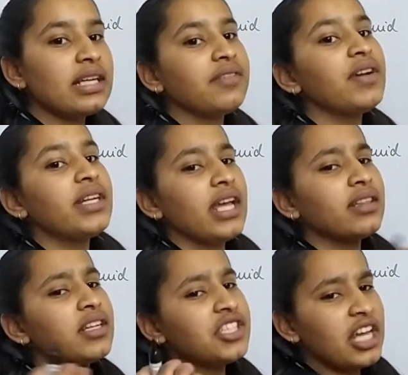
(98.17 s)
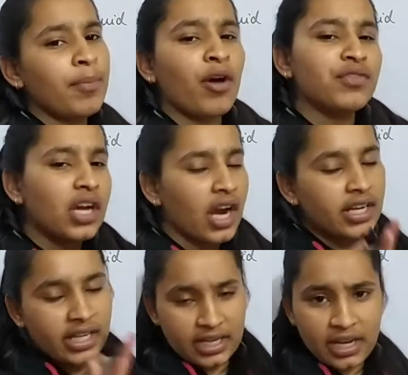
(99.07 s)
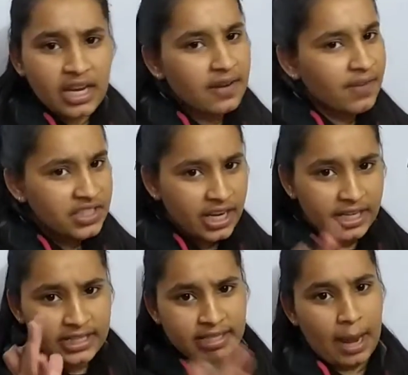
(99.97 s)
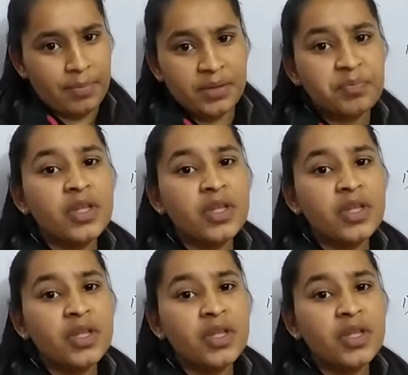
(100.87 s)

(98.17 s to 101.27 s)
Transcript: it will take the shape of the container in which it is kept.